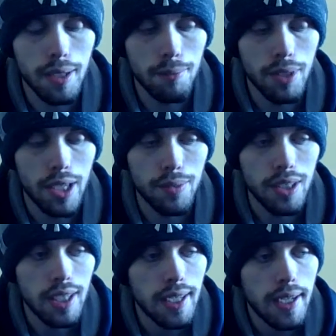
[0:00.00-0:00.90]

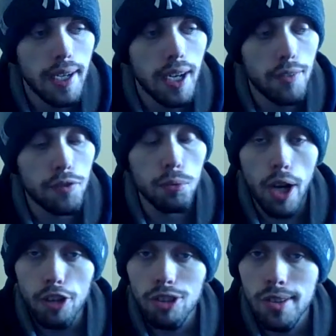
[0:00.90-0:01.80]
whatever. For
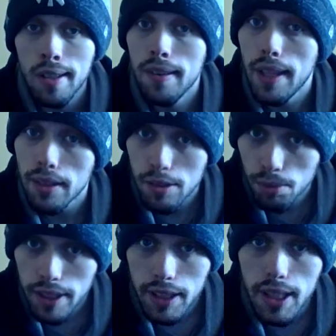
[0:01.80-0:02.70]
Washington, they looked
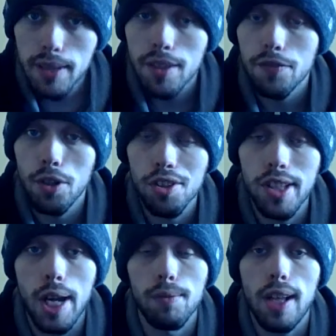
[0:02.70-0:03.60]
pretty good in the first
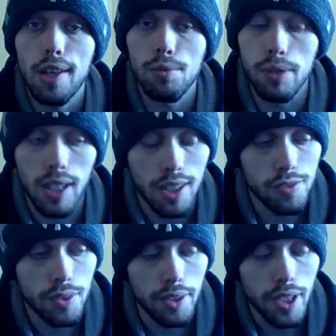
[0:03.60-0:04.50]
half last week
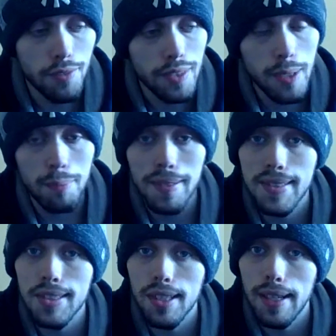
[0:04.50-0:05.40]
against Philadelphia,
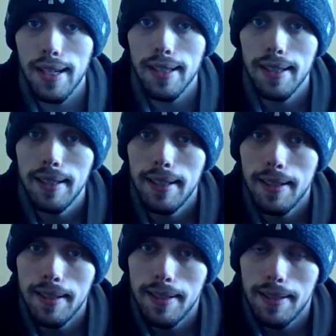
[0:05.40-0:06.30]
but
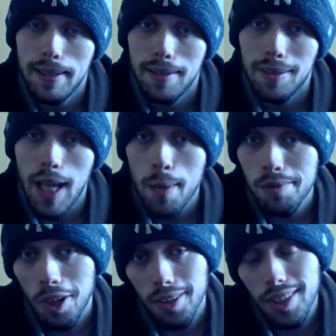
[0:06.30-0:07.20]
games
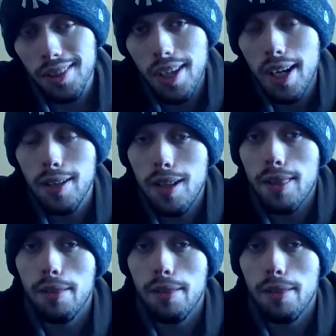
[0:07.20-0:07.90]
aren't decided in